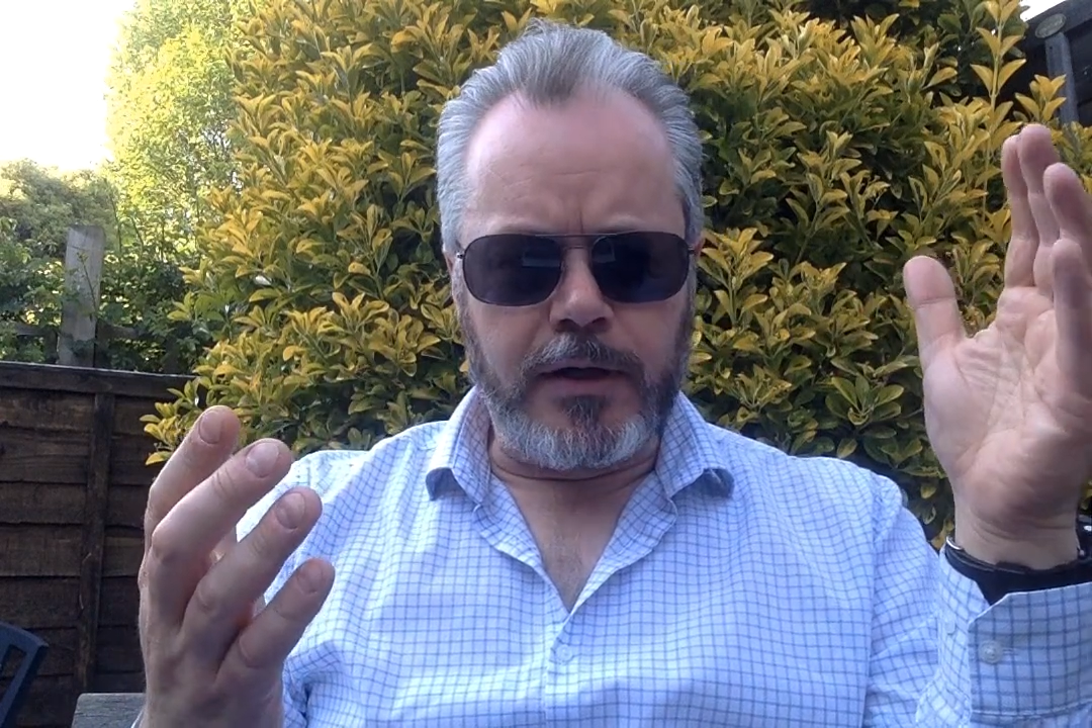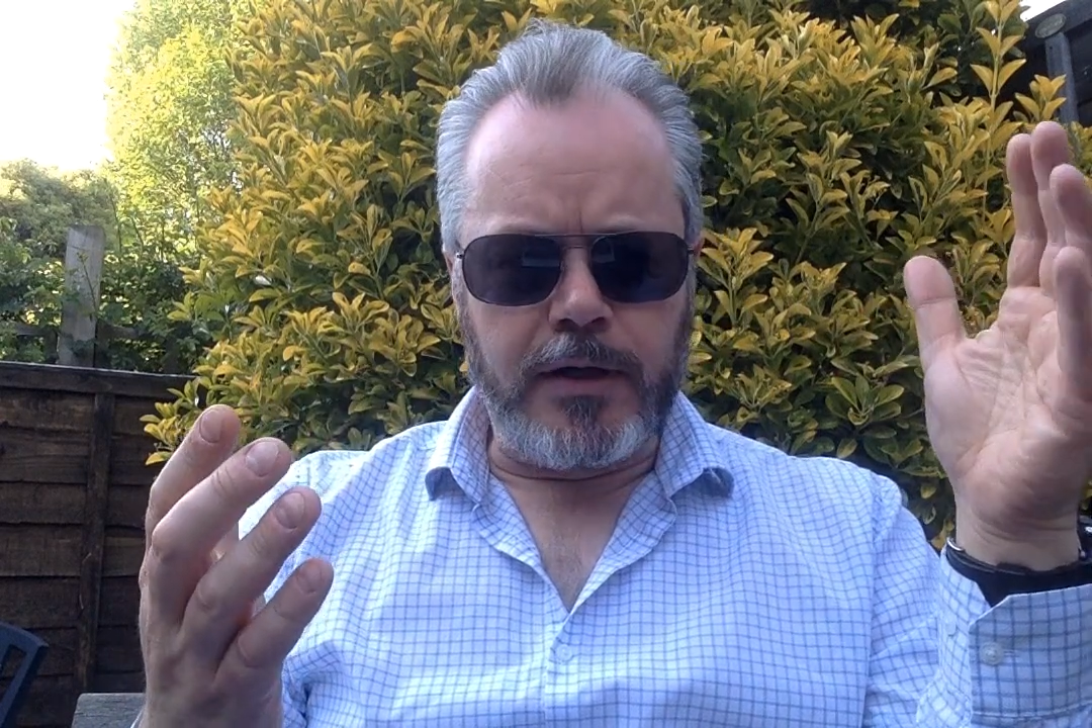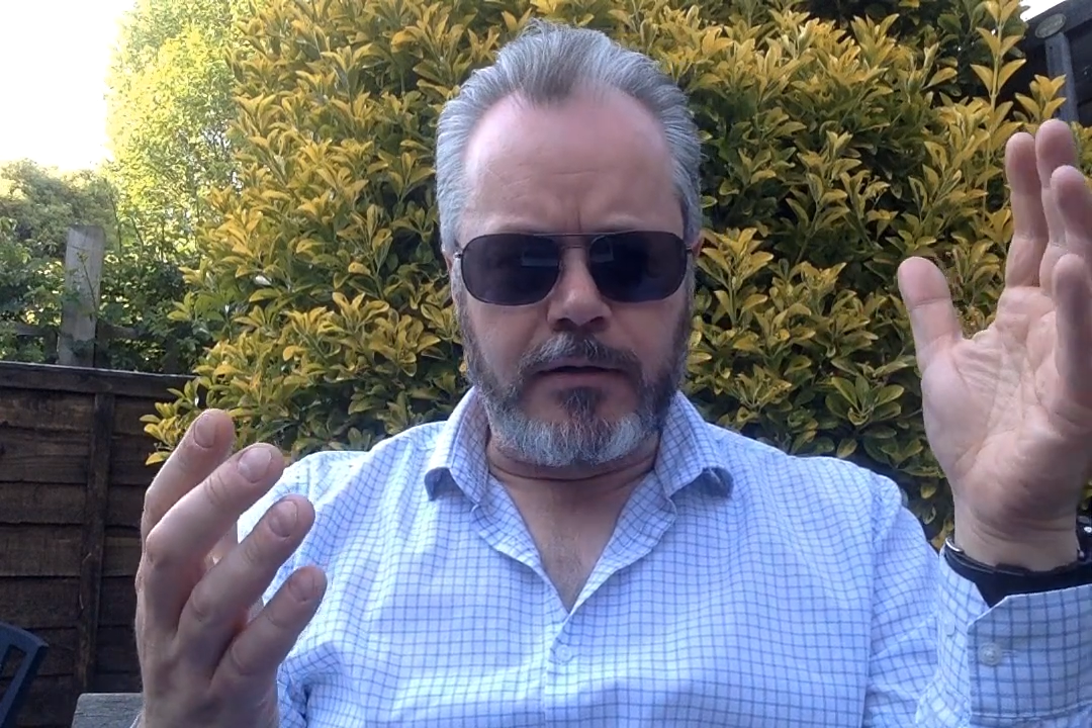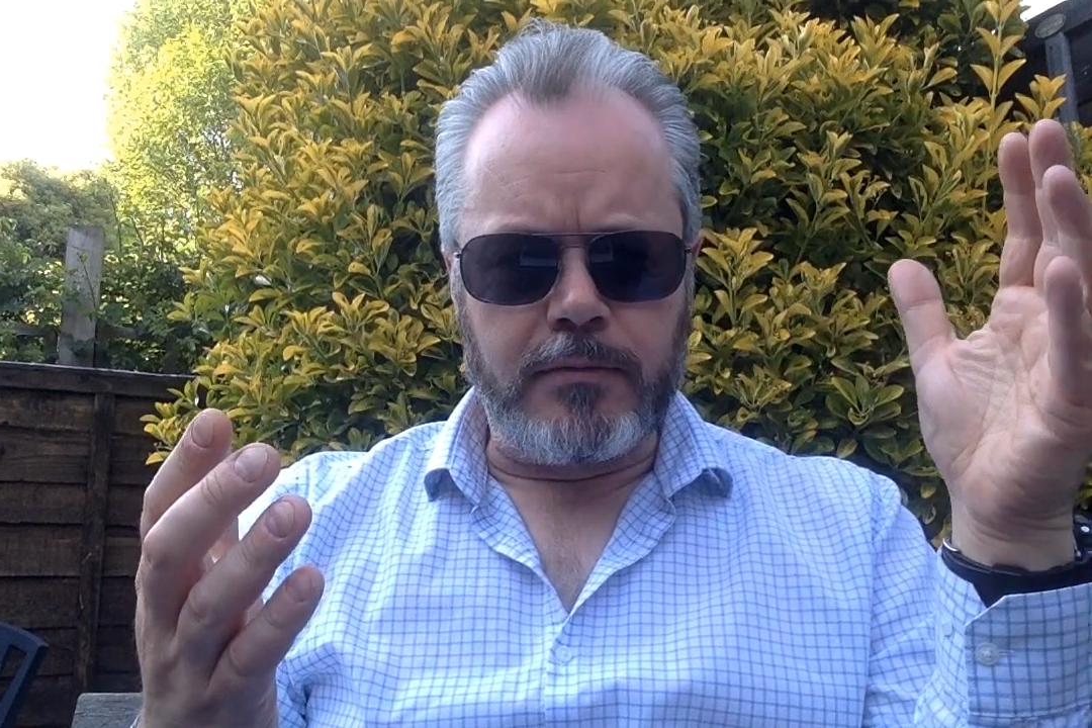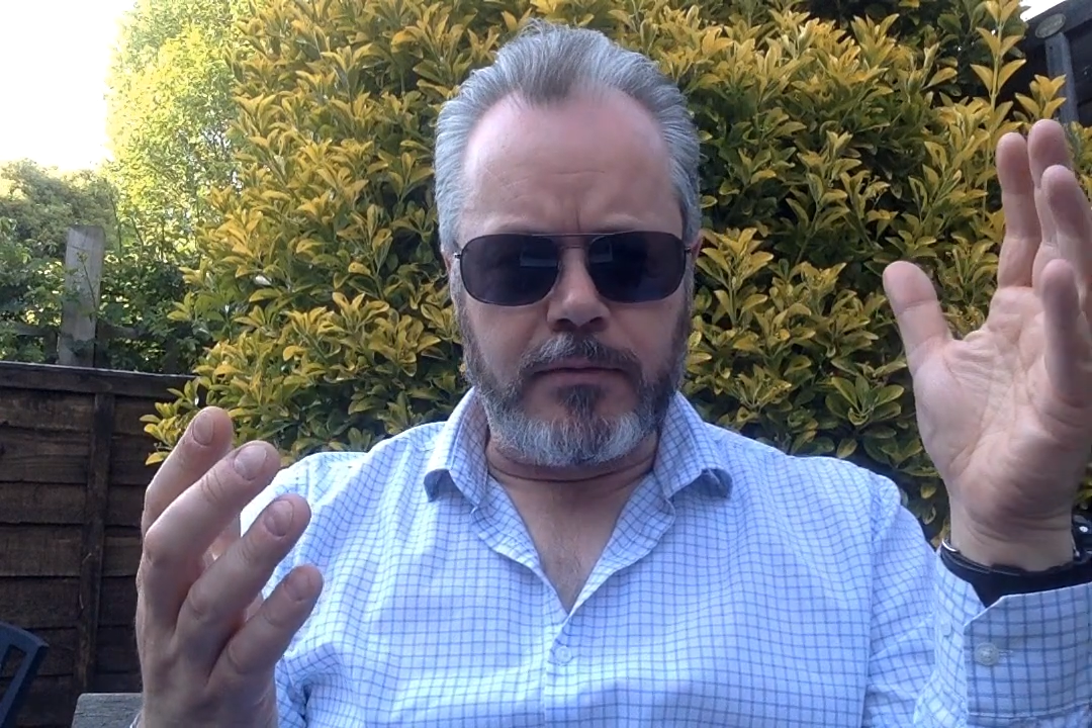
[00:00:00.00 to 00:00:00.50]

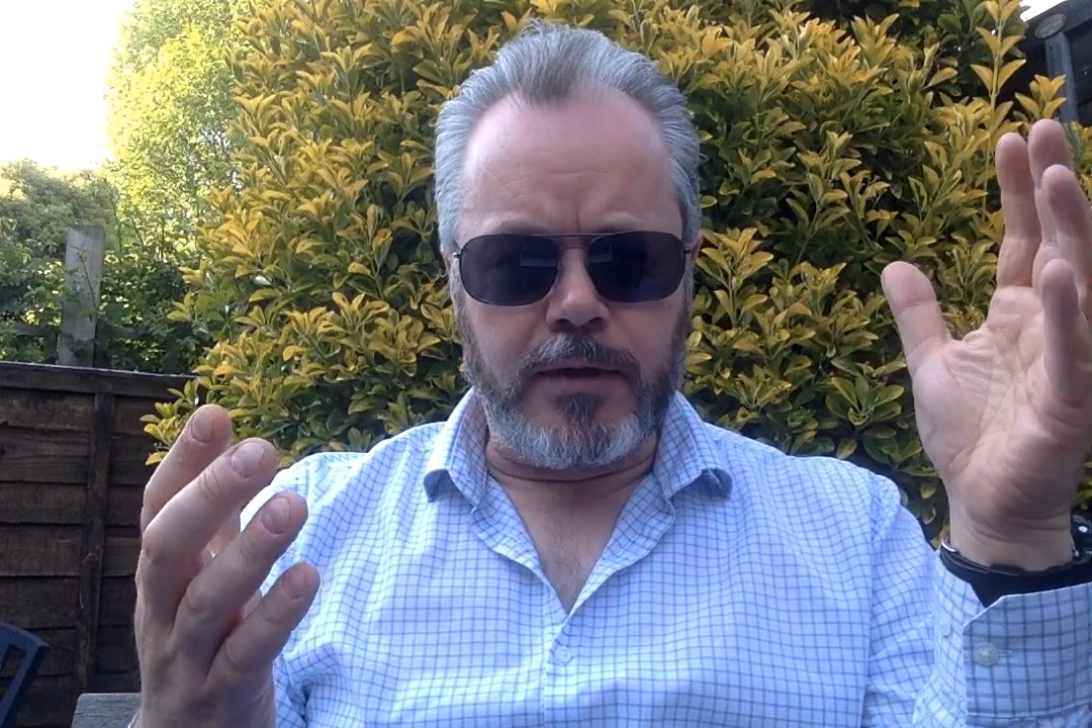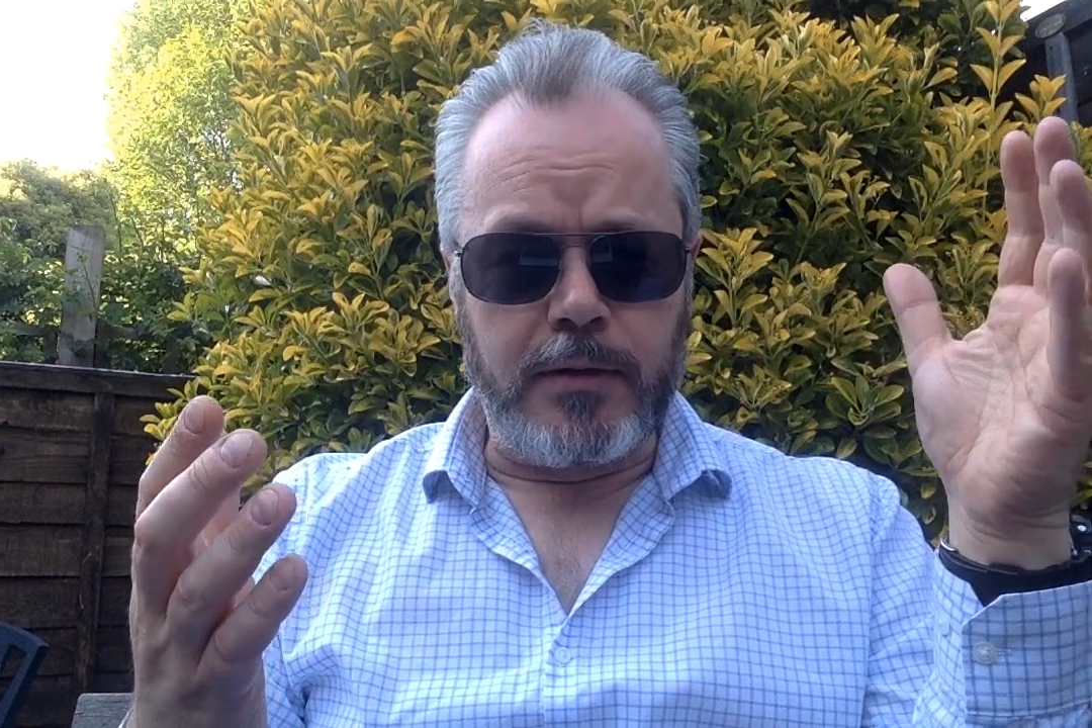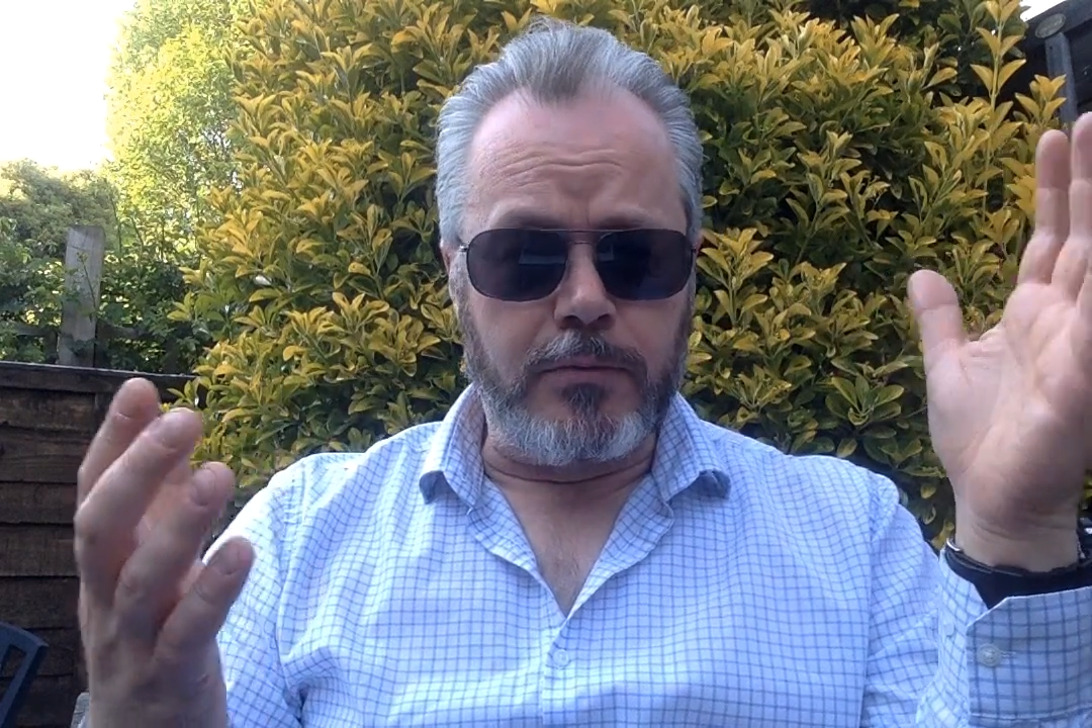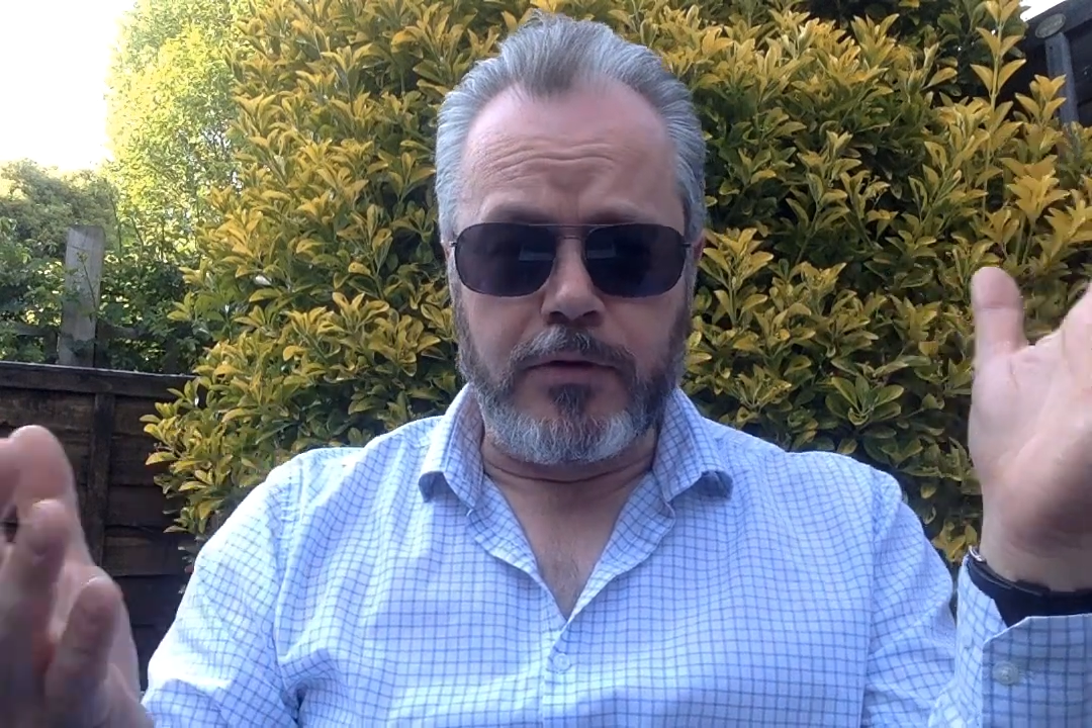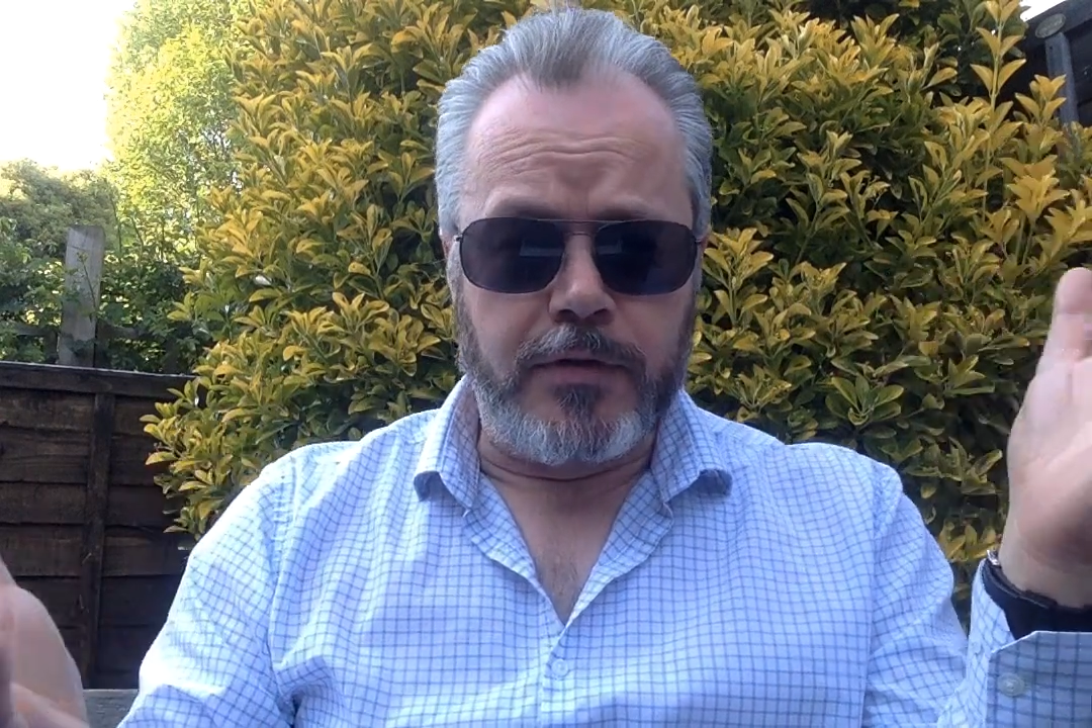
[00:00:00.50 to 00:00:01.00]

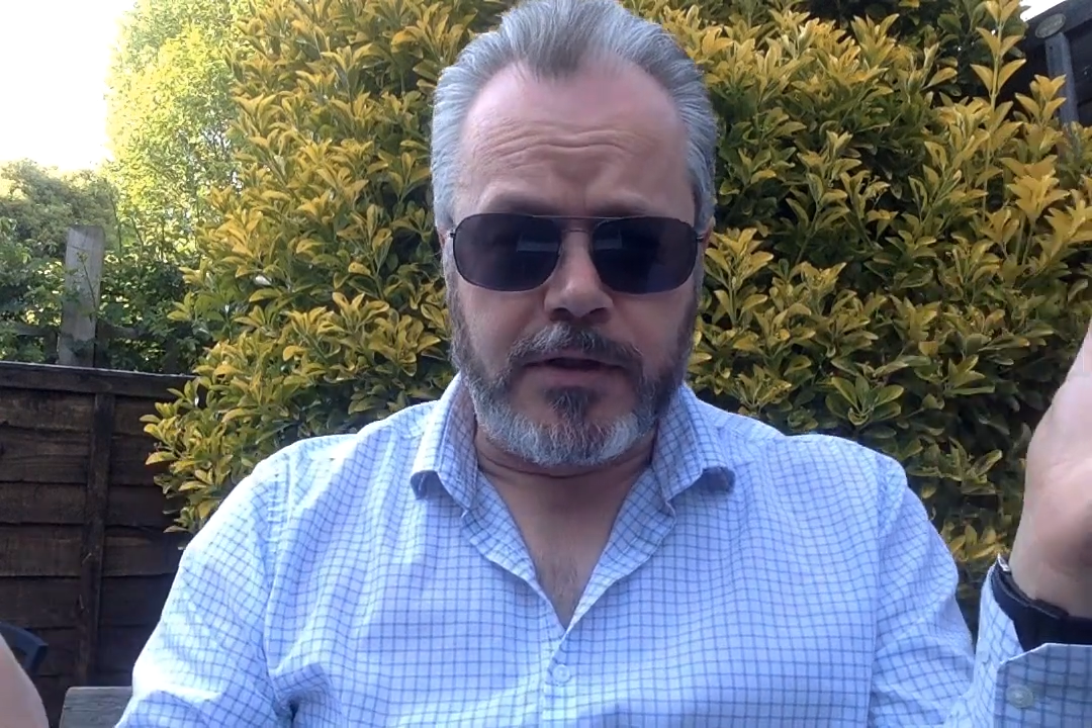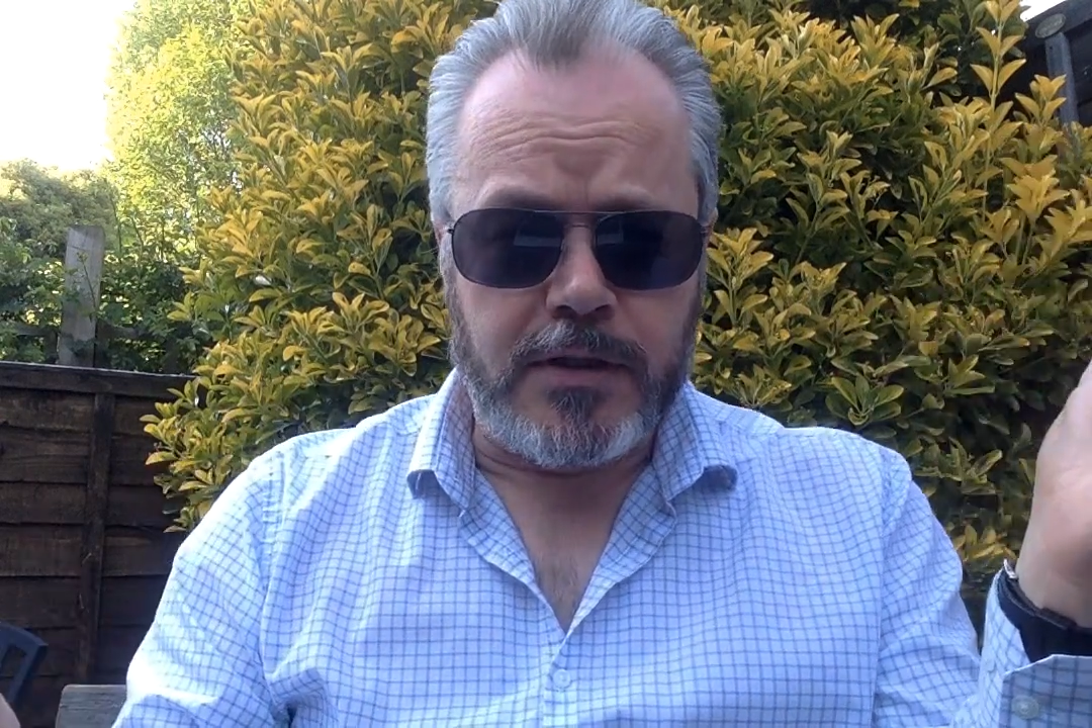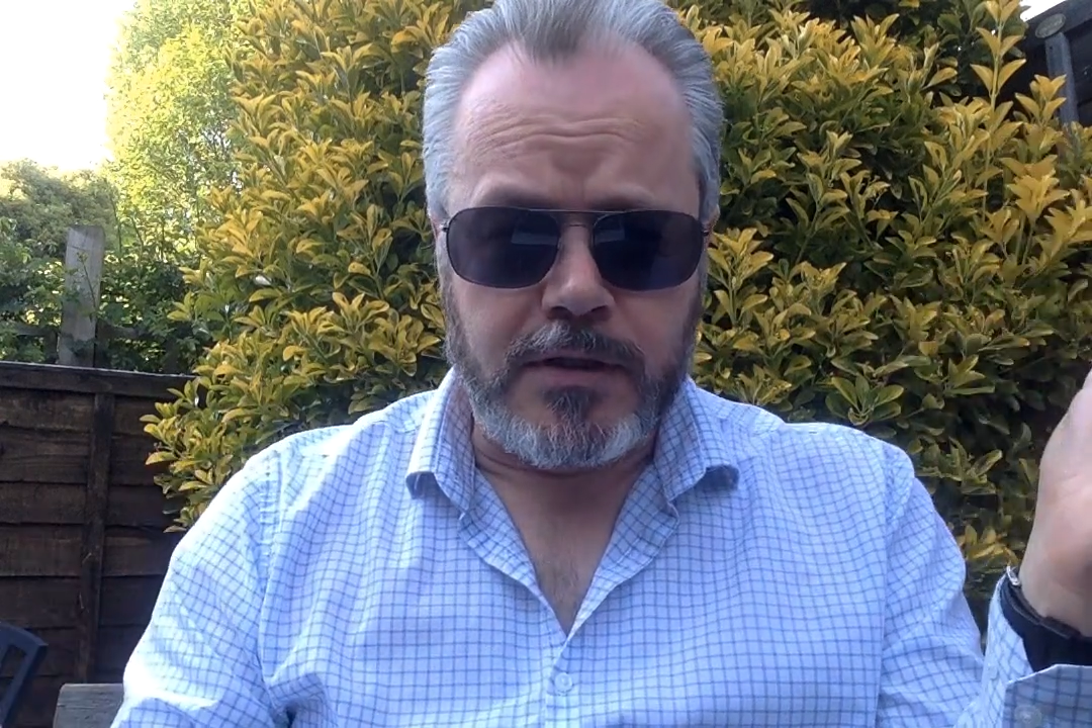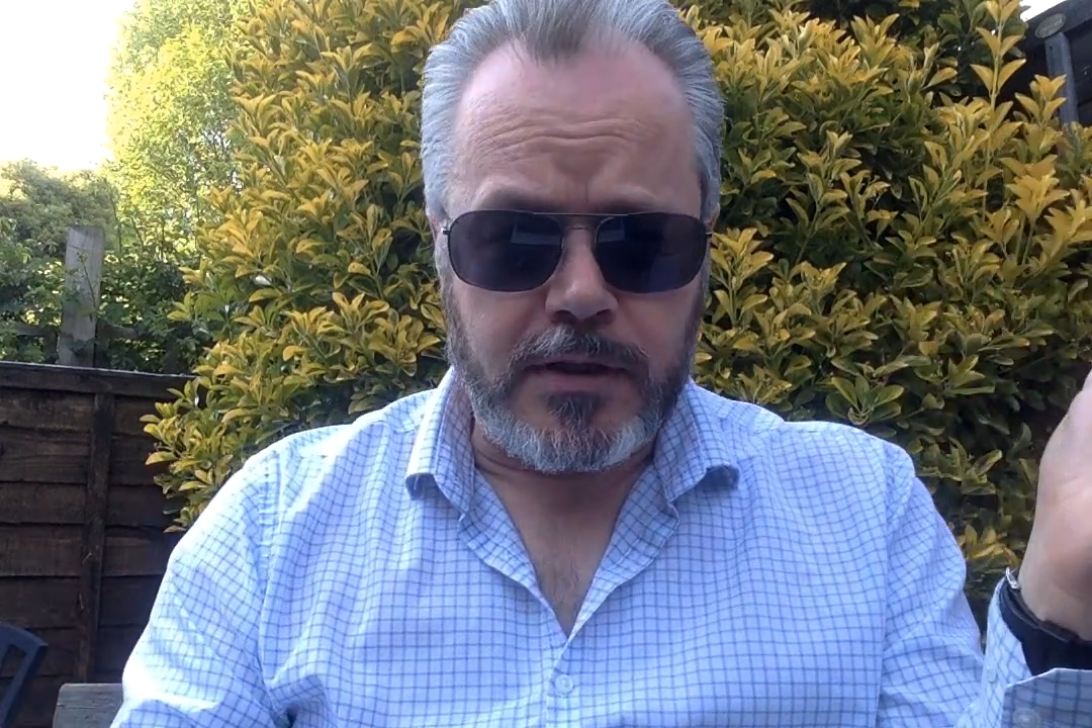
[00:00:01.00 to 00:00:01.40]
in movies